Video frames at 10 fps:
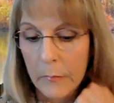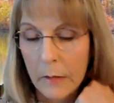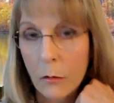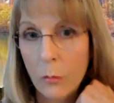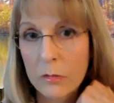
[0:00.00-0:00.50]

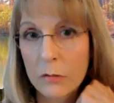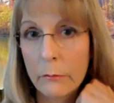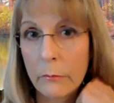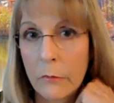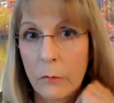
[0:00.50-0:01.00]
those
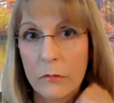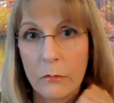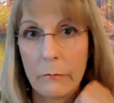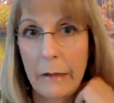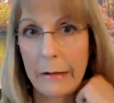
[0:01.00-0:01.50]

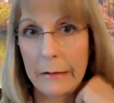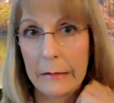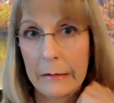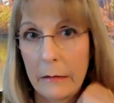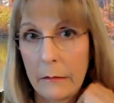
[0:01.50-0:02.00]
are
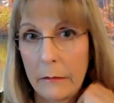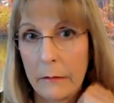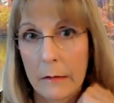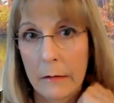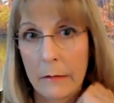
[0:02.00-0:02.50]
mainly
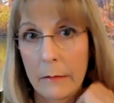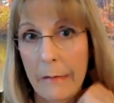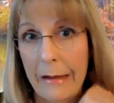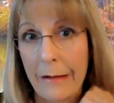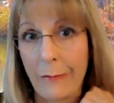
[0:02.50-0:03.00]
the
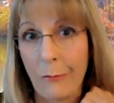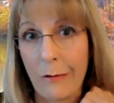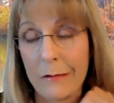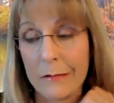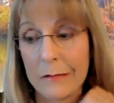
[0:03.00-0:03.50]
main
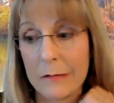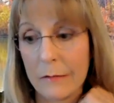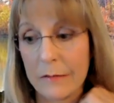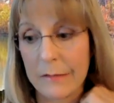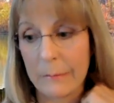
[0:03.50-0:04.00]
ones.
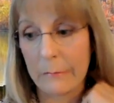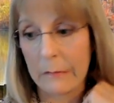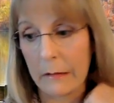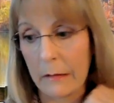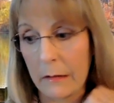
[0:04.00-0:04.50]
If
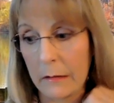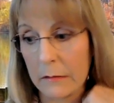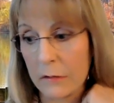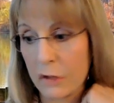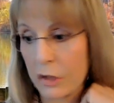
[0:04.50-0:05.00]
somebody
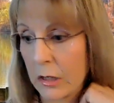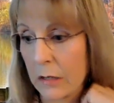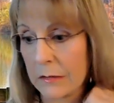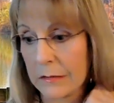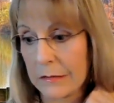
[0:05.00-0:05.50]
is
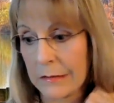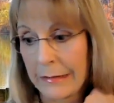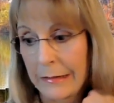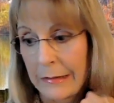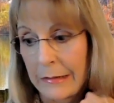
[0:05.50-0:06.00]
just,
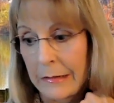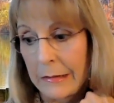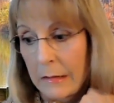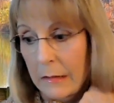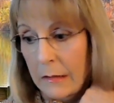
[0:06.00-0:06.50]

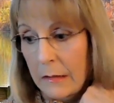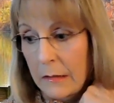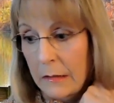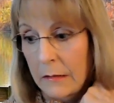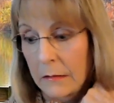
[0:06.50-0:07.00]

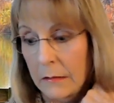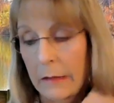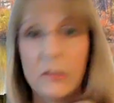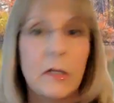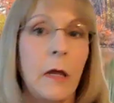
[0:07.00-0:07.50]

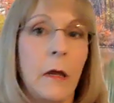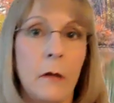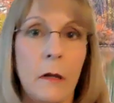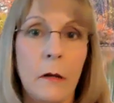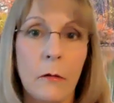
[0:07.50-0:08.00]
like I said,
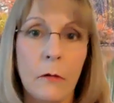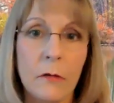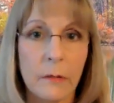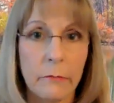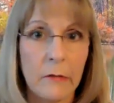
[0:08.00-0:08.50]
hearing
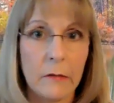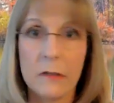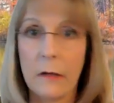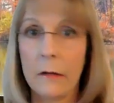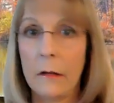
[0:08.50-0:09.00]
something
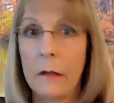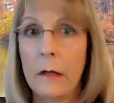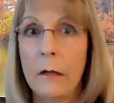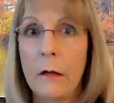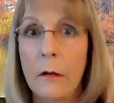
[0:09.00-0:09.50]

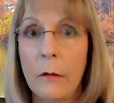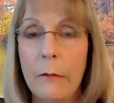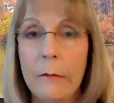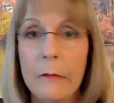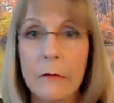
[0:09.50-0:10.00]
suddenly, you know,
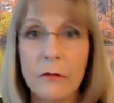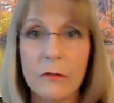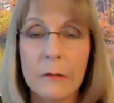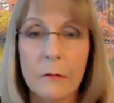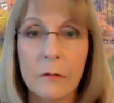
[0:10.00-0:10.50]
maybe they're
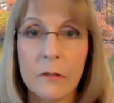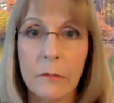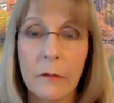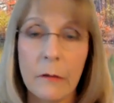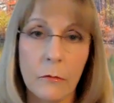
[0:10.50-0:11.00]
just hearing
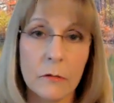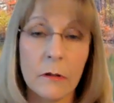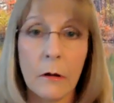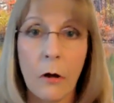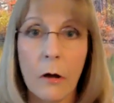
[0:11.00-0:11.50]
something, there's
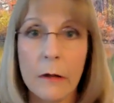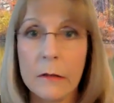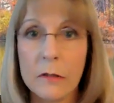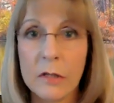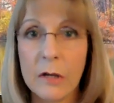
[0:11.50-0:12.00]

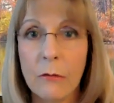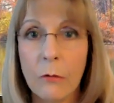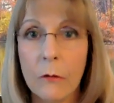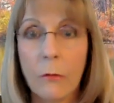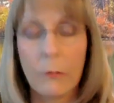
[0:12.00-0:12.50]
clairaudience at
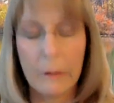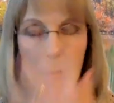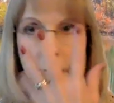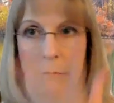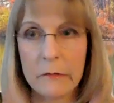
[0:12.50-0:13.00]
work, or they
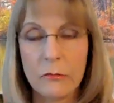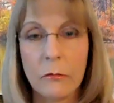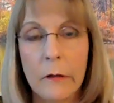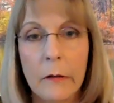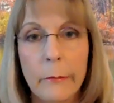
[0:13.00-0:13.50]
get a
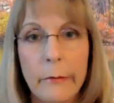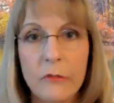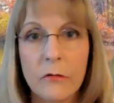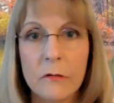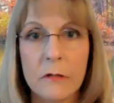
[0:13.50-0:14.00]
visual, they get a
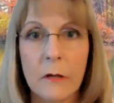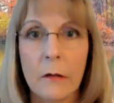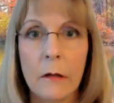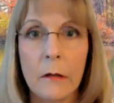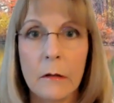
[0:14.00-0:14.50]
picture
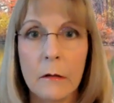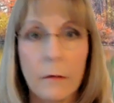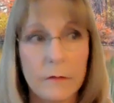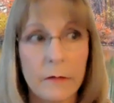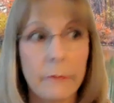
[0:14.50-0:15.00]
suddenly
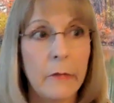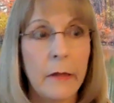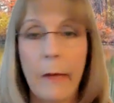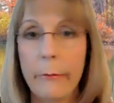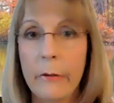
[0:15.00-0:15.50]
of something
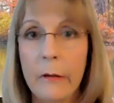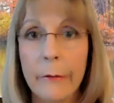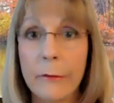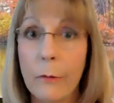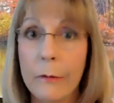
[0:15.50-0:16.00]
happening
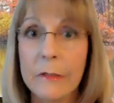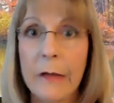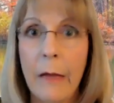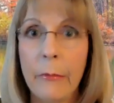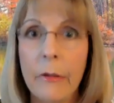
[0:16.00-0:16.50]
or going to
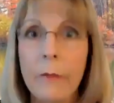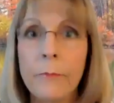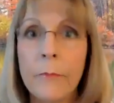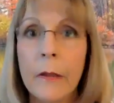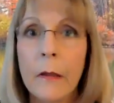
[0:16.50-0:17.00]
happen.
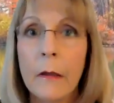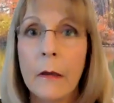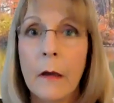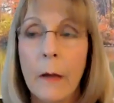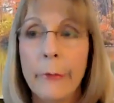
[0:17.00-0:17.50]

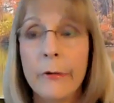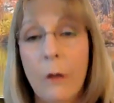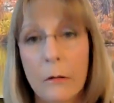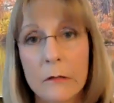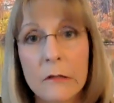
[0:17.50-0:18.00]

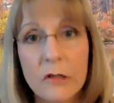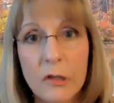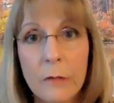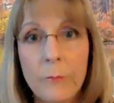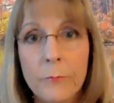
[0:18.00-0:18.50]

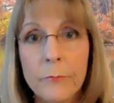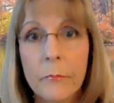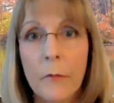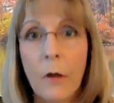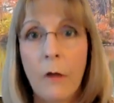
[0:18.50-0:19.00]
Precognition
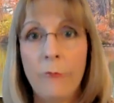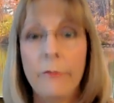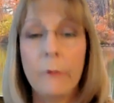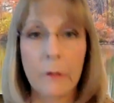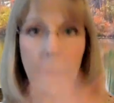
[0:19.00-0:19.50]
often
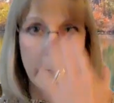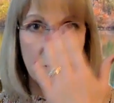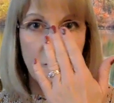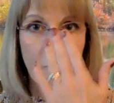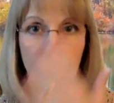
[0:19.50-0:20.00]
will come in
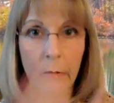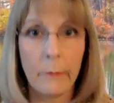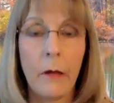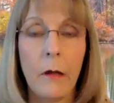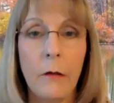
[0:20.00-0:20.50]
the
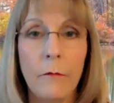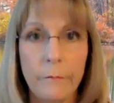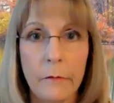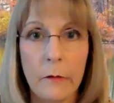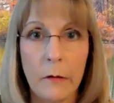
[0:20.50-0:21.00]
form of,
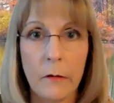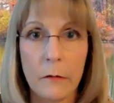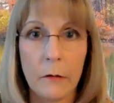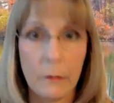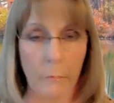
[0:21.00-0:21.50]

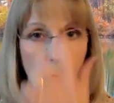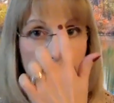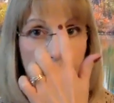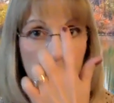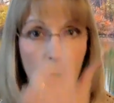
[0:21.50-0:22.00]
you know, in the
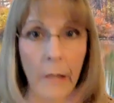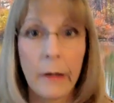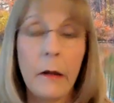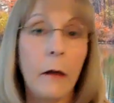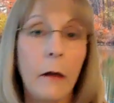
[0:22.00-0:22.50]
third
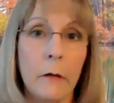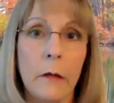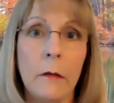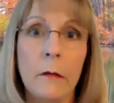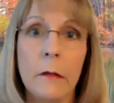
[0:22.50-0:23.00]
eye
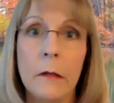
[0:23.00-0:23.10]
area.